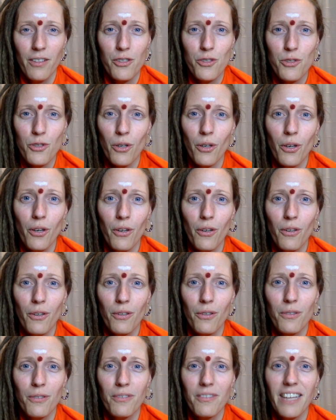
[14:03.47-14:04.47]

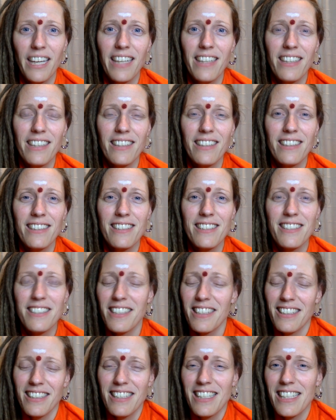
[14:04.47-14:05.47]
So then
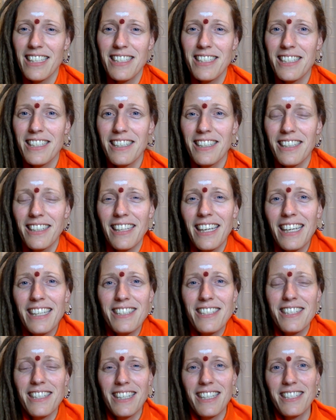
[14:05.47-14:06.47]

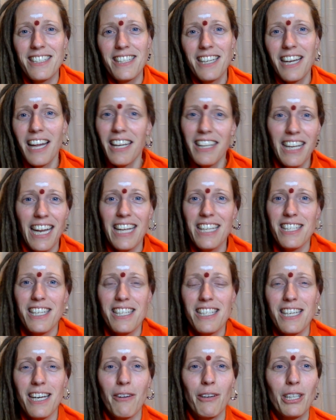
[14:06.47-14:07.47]
it's not
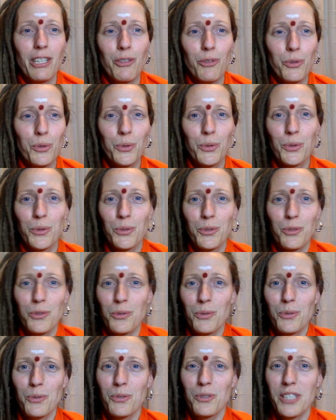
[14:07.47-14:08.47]
necessary to
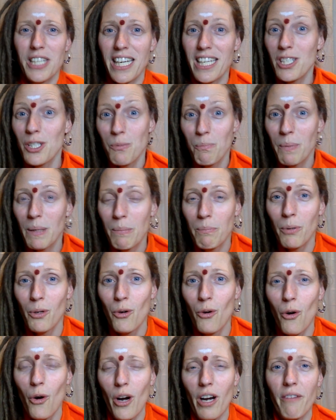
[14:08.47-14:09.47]
change
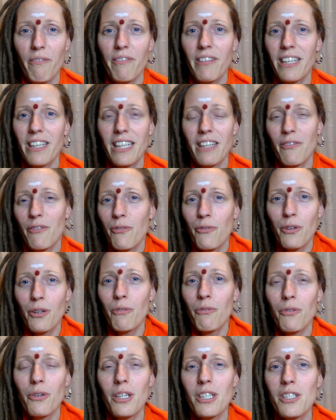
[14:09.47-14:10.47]
people. Or
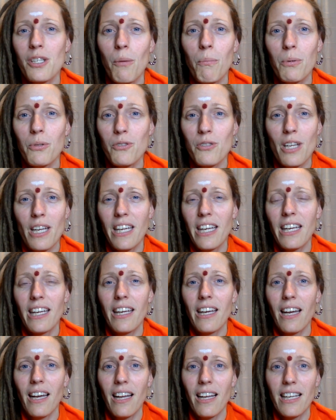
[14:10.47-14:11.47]
for example,
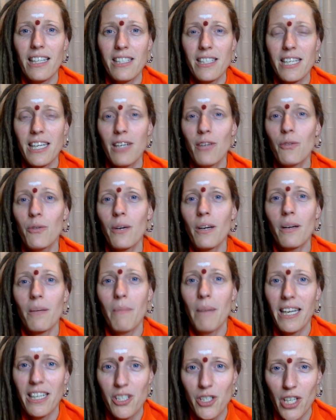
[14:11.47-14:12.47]
let's say you are a
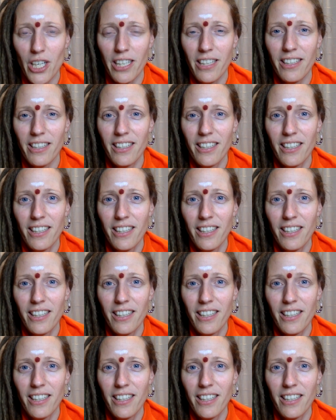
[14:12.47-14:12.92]
manager.